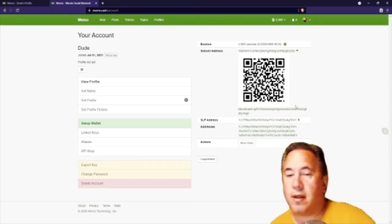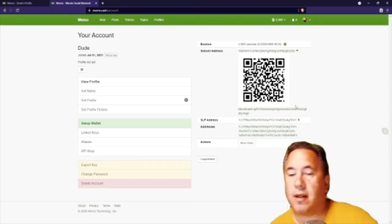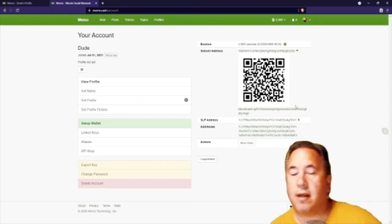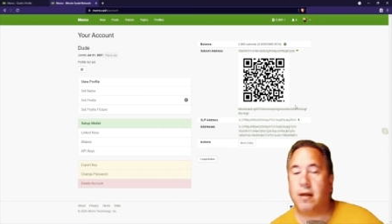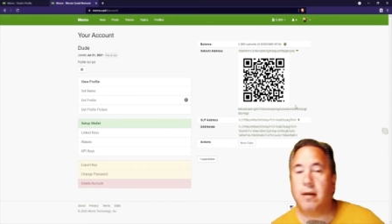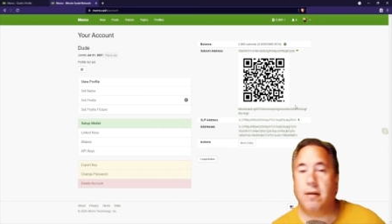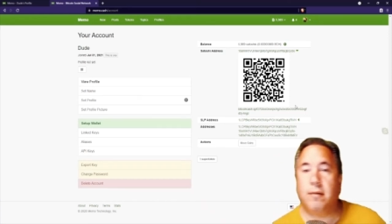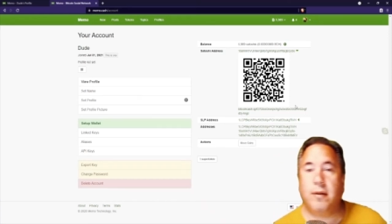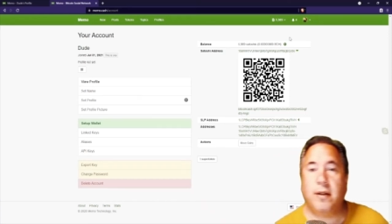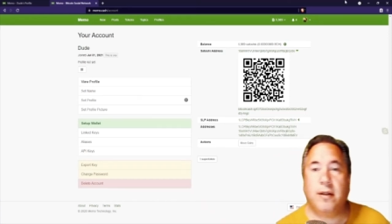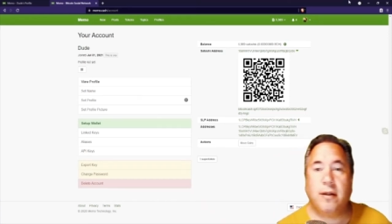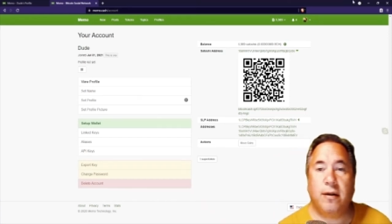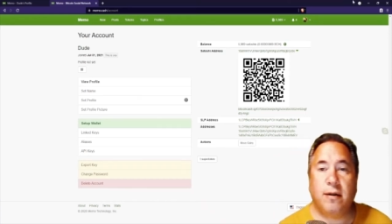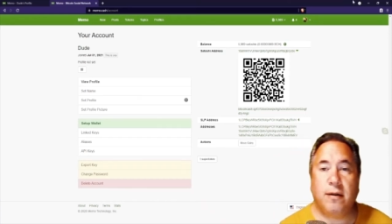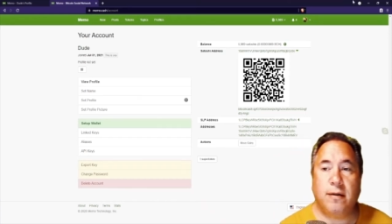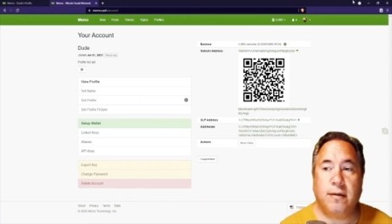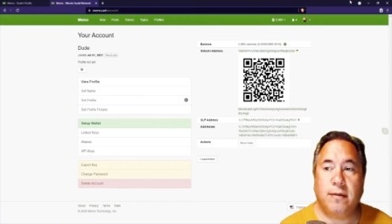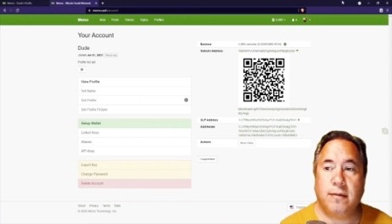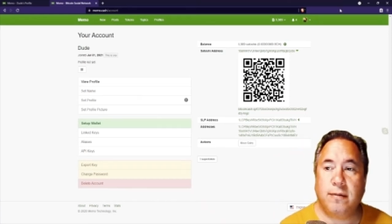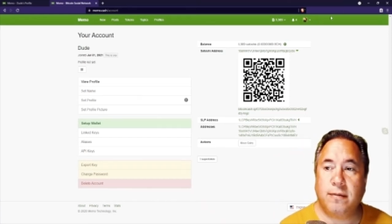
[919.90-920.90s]
Here we
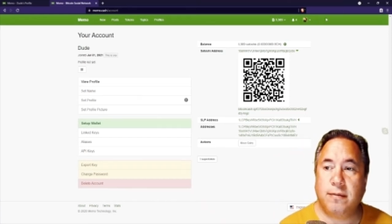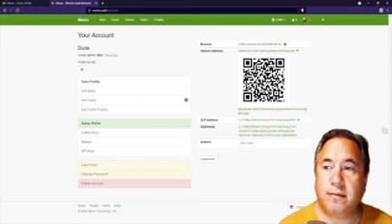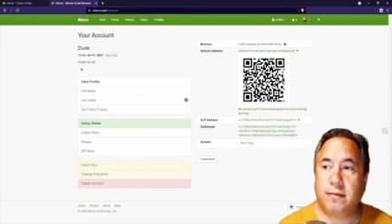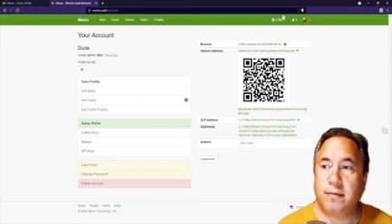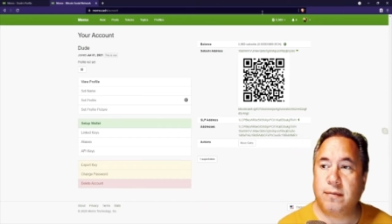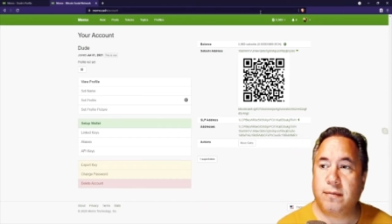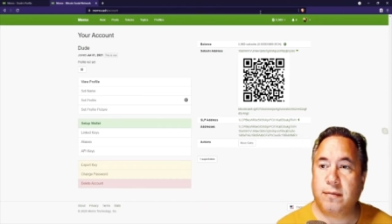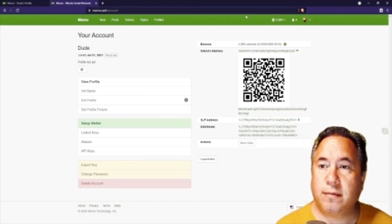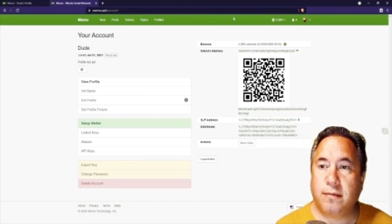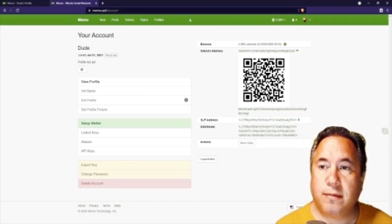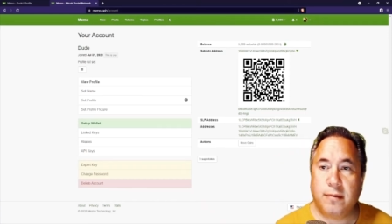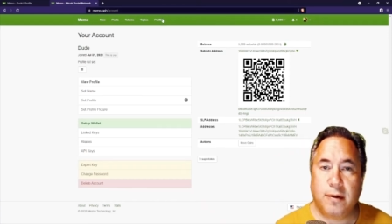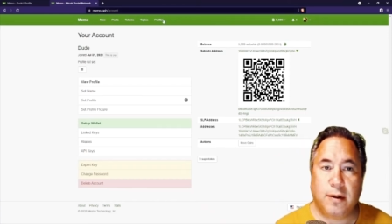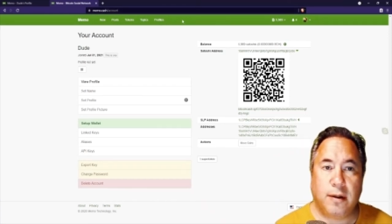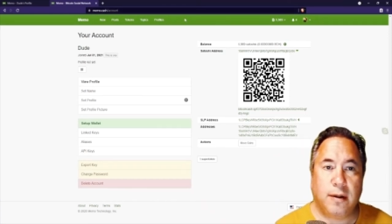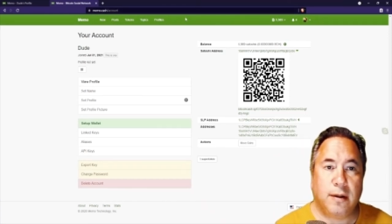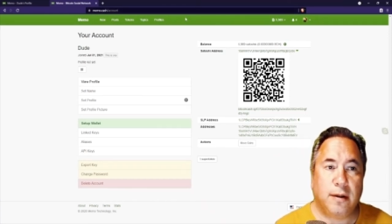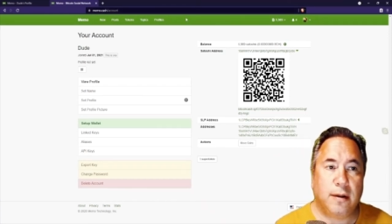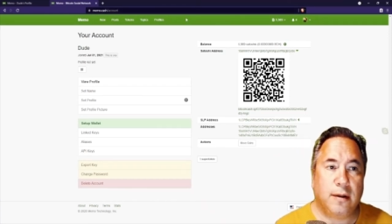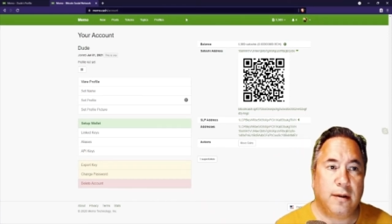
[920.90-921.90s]
go.
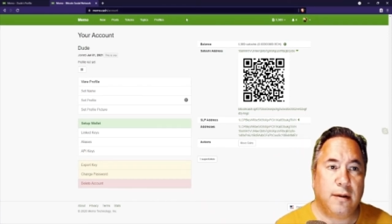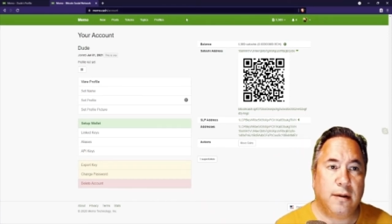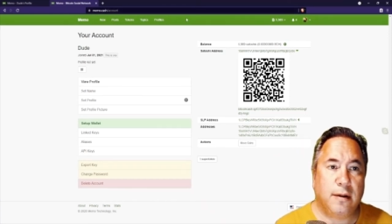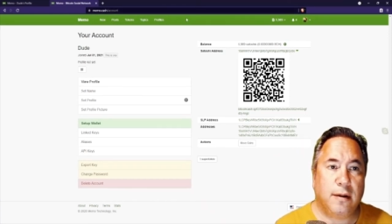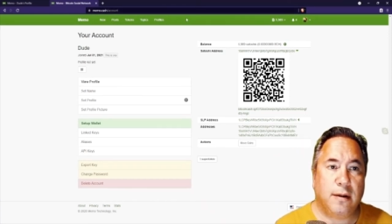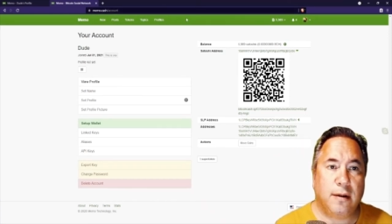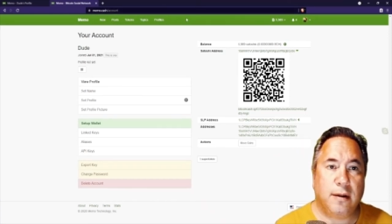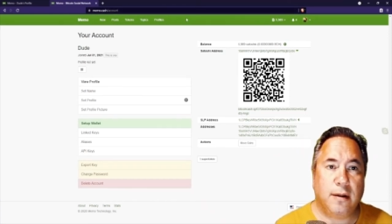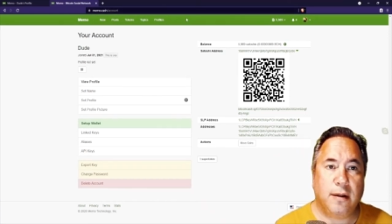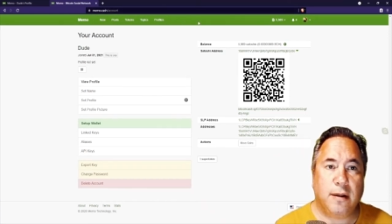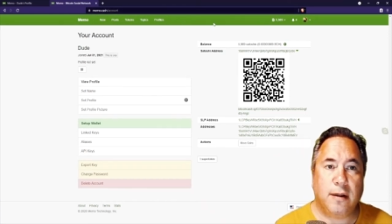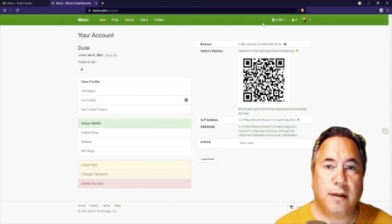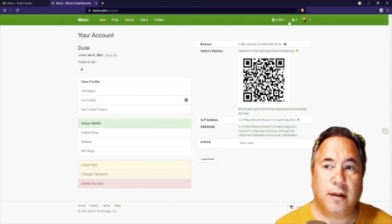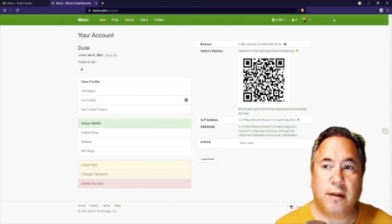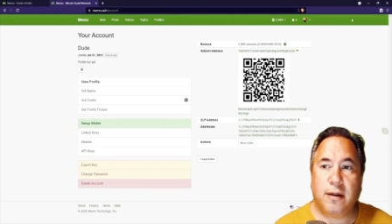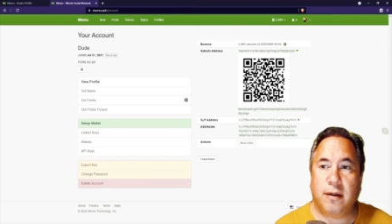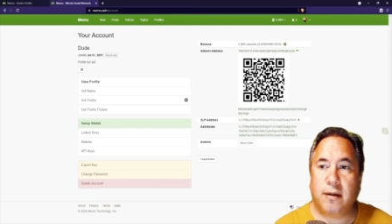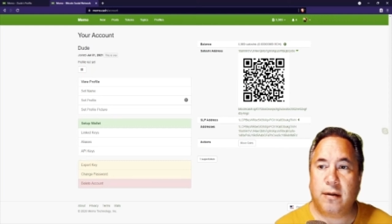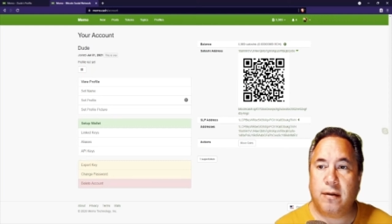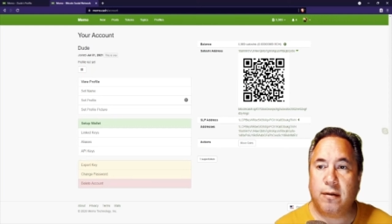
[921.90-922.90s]
And
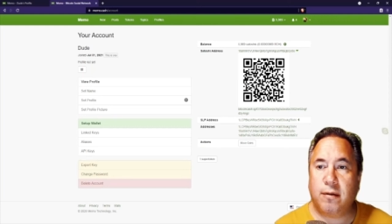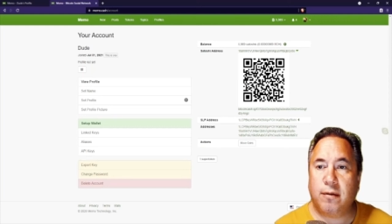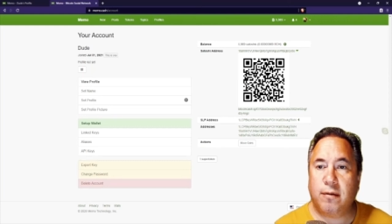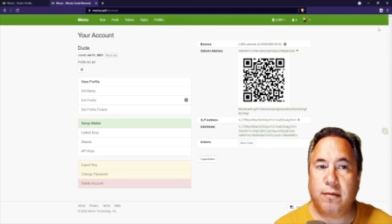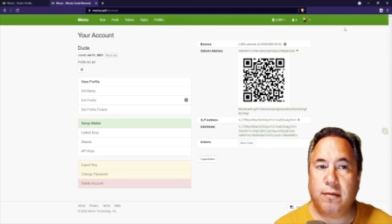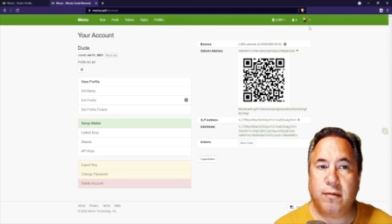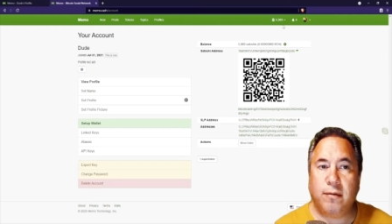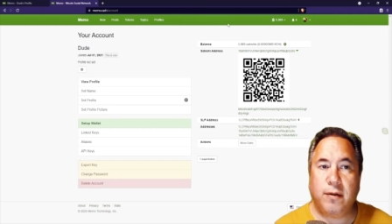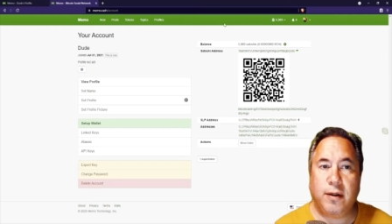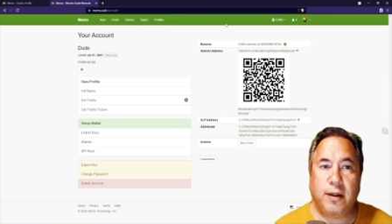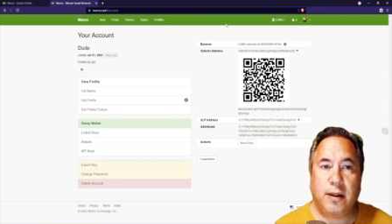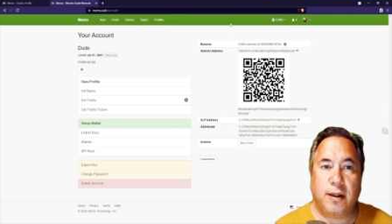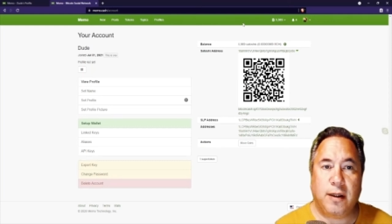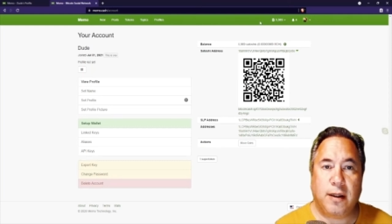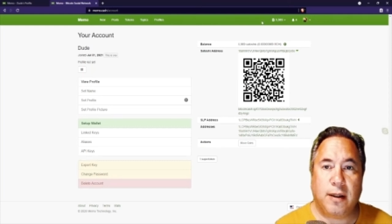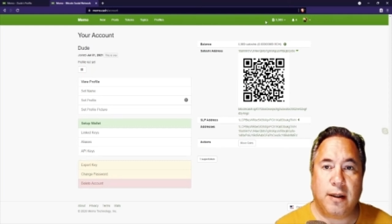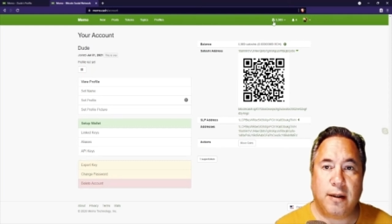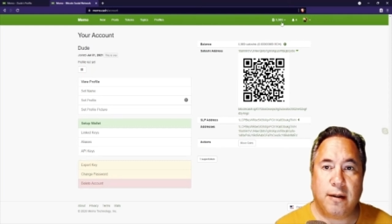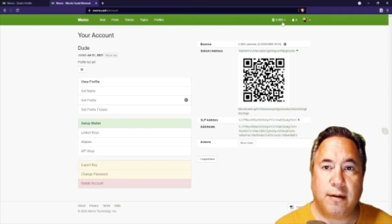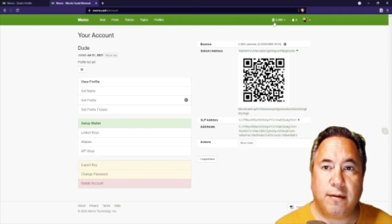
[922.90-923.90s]
now we
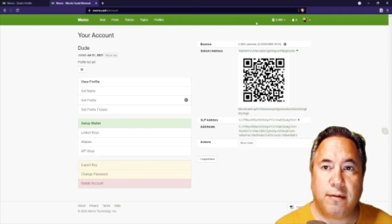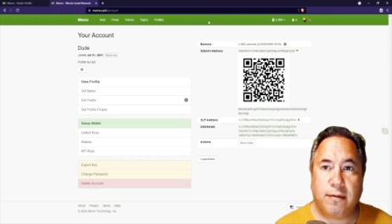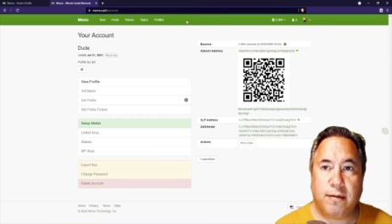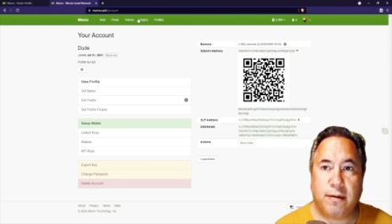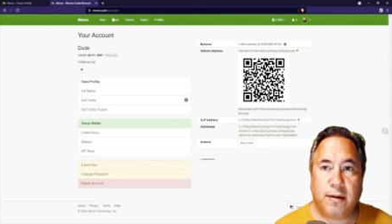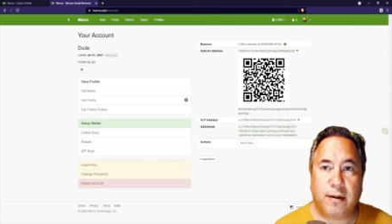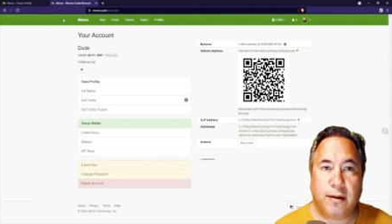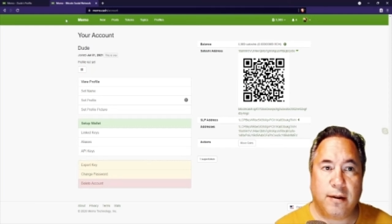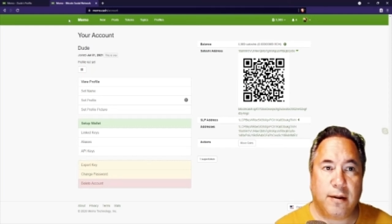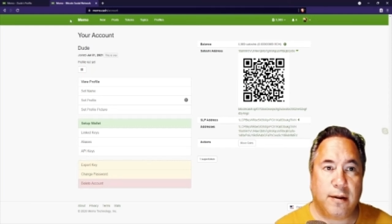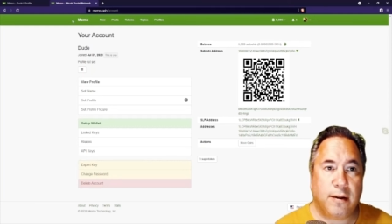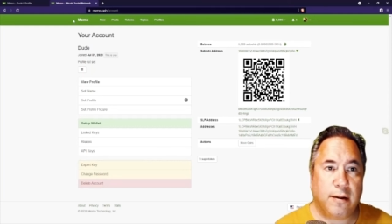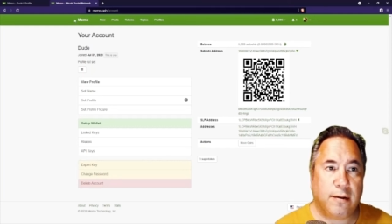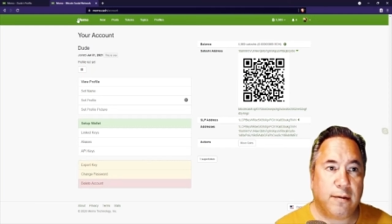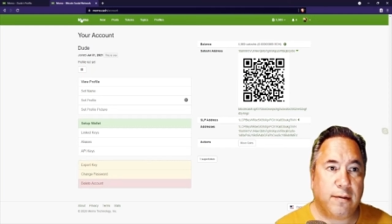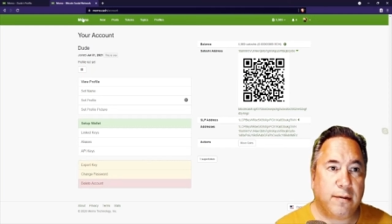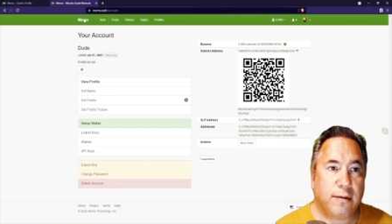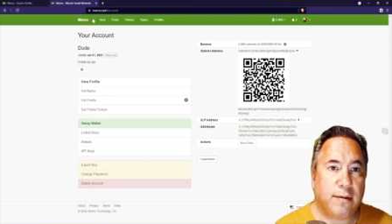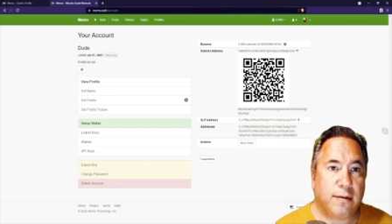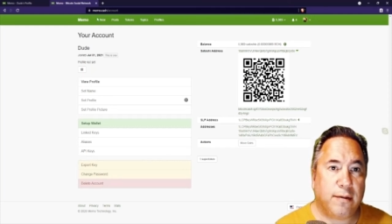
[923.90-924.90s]
have
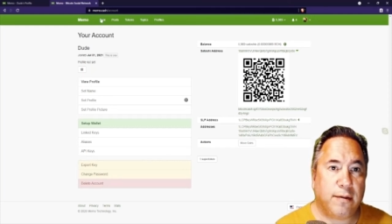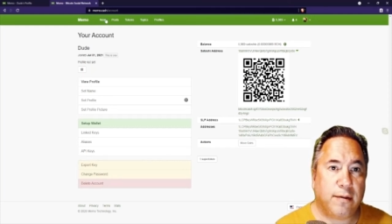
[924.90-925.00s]
enough.